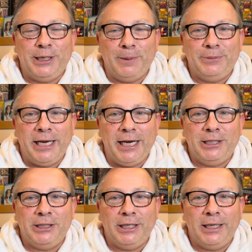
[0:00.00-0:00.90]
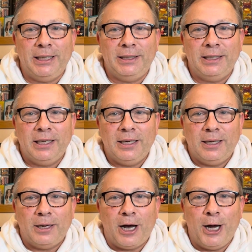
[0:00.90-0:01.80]
temptation,
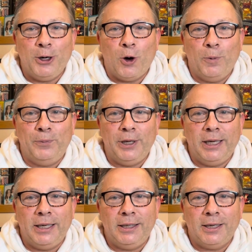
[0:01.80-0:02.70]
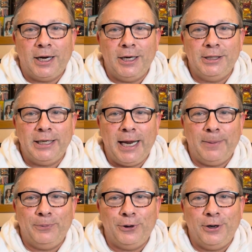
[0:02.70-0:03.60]
unopened,
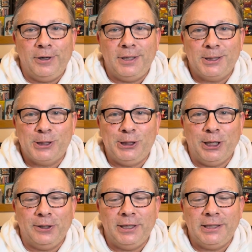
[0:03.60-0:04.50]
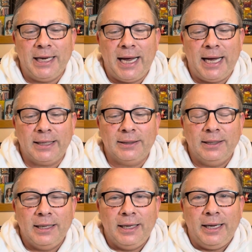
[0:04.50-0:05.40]
untampered, still intact.
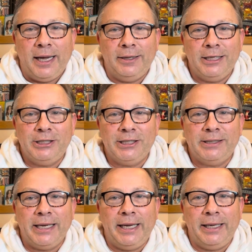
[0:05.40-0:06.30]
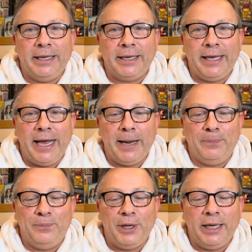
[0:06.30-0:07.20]
And let's just say it
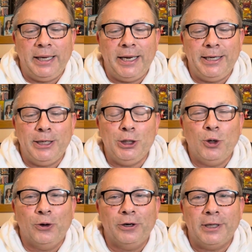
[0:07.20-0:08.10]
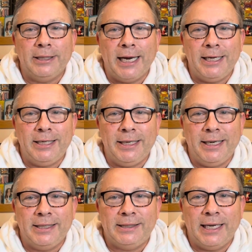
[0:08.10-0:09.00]
can't be any newer than
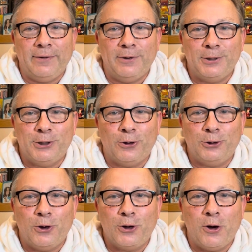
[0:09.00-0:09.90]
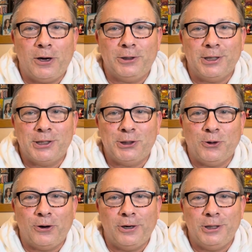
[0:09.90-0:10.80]
1987. So don't go out to the
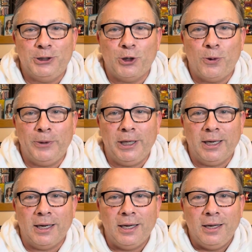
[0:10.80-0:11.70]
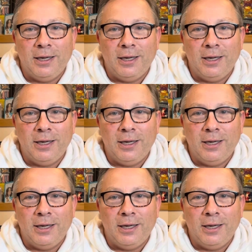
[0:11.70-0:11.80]
store and show me a